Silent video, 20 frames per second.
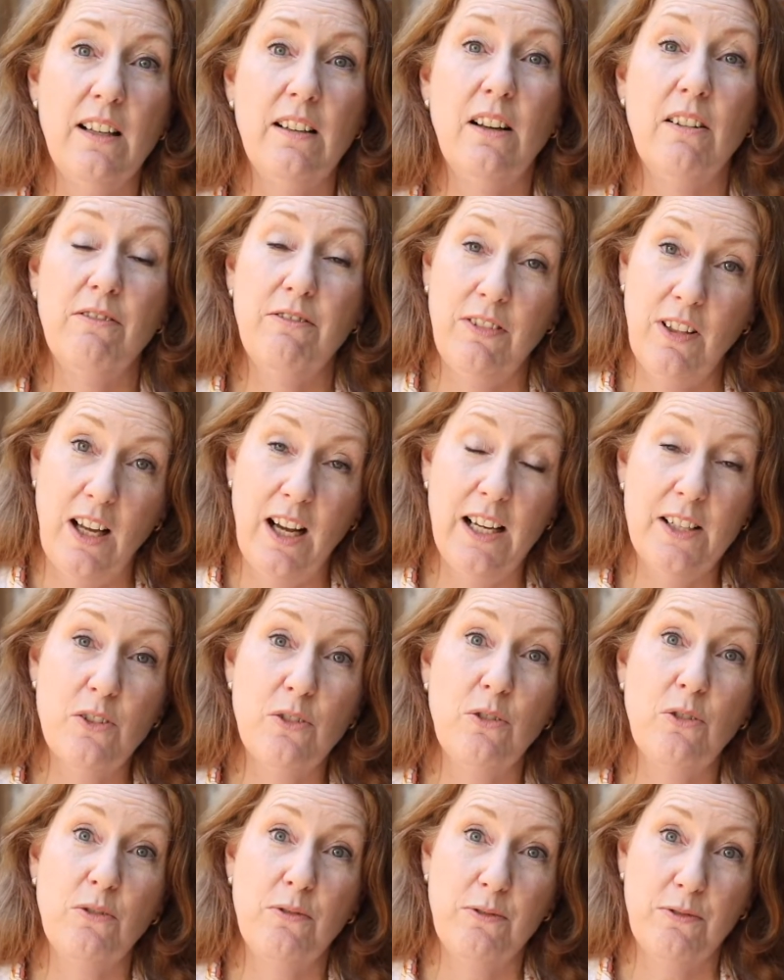flight
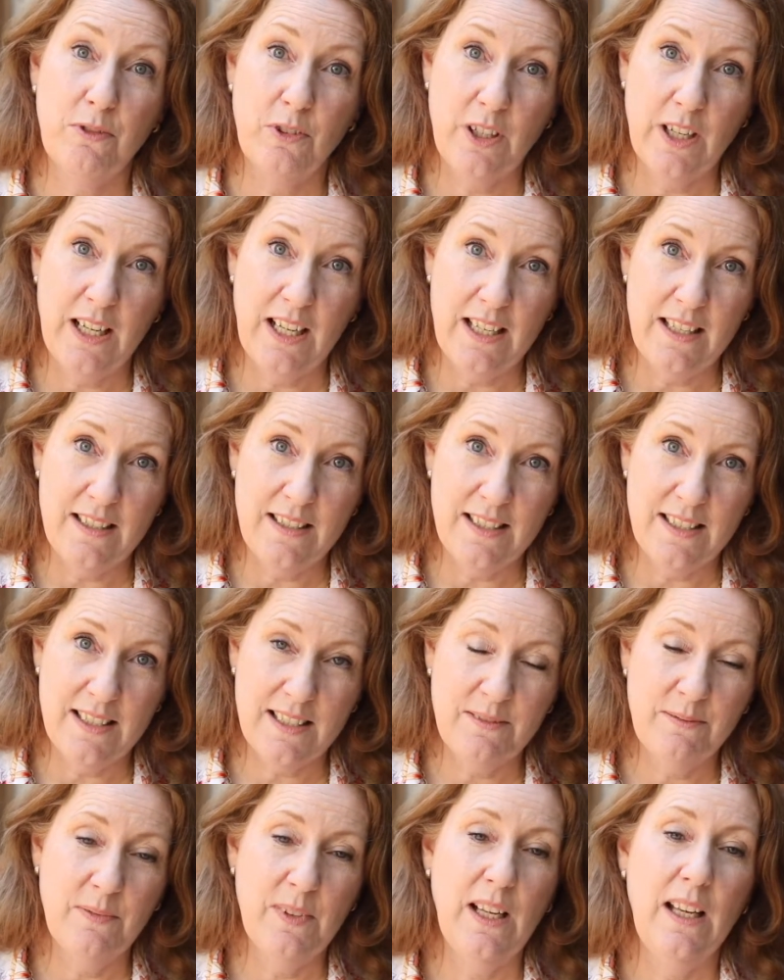or freeze.